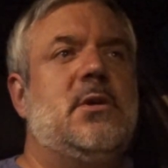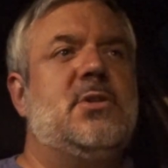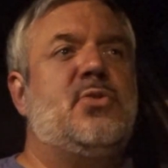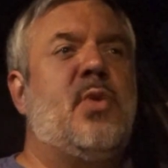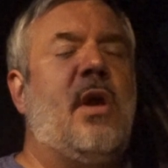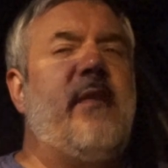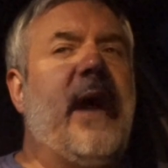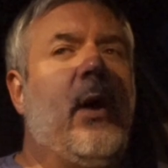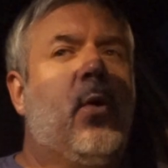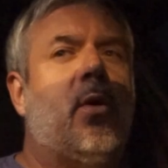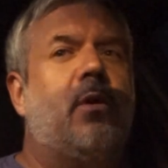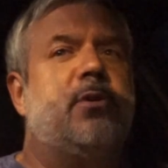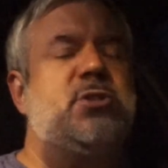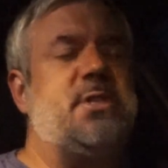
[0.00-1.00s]
12
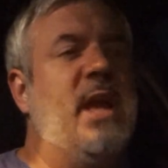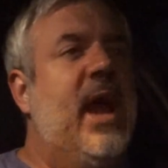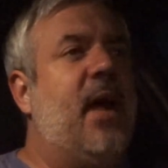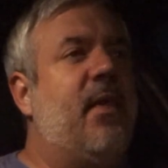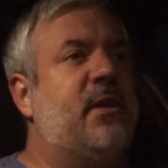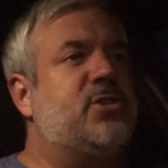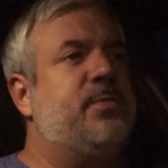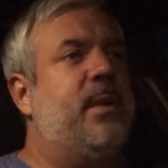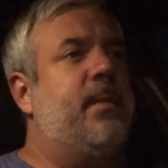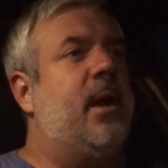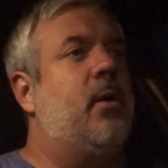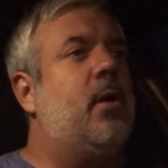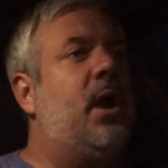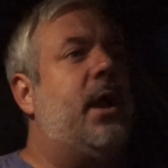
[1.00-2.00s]
hours? Yeah, that should be
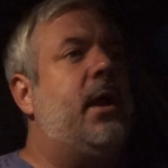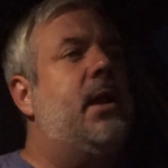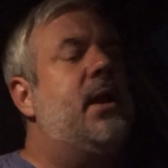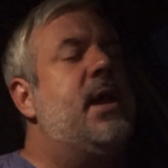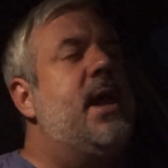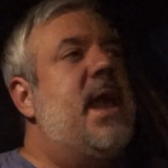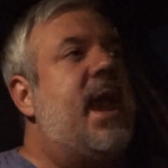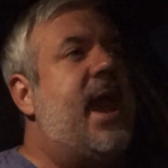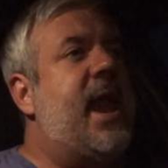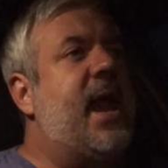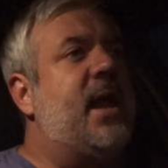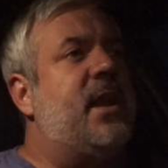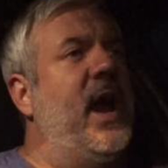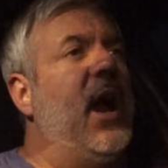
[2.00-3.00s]
about right.
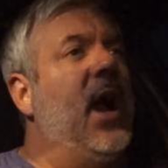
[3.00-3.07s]
And